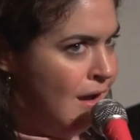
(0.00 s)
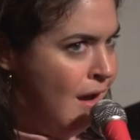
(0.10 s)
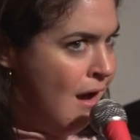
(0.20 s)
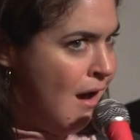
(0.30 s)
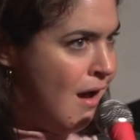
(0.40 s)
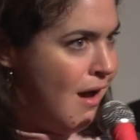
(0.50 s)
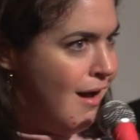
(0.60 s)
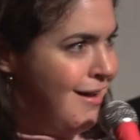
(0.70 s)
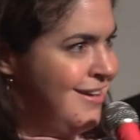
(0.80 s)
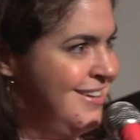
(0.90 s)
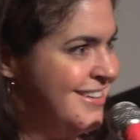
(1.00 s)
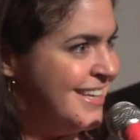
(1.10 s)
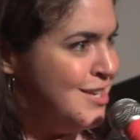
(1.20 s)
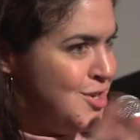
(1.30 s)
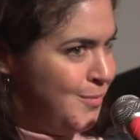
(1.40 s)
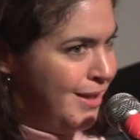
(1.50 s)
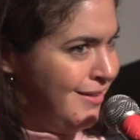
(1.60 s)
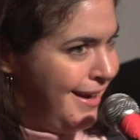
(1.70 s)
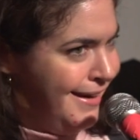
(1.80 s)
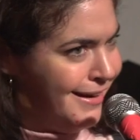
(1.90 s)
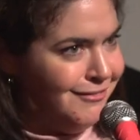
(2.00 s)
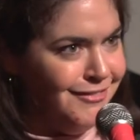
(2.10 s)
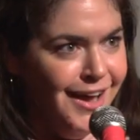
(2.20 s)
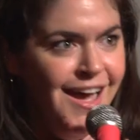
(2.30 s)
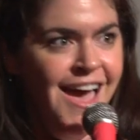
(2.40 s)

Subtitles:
Can you believe?